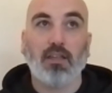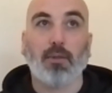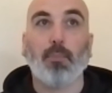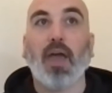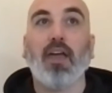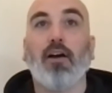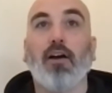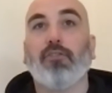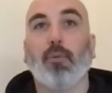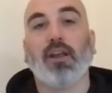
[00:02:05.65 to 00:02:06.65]
the
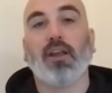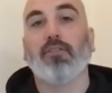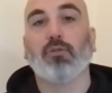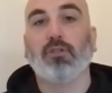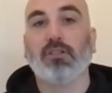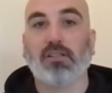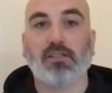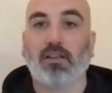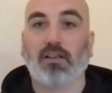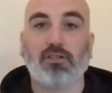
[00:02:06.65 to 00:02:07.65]
payoff from it afterwards
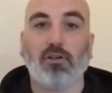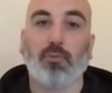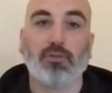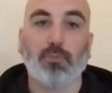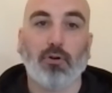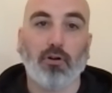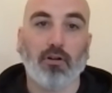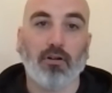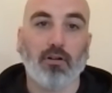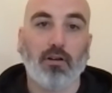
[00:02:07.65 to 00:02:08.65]
is like so much
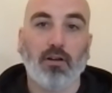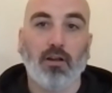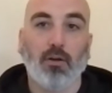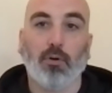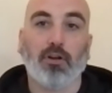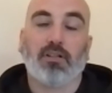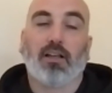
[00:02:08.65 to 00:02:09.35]
more worth it.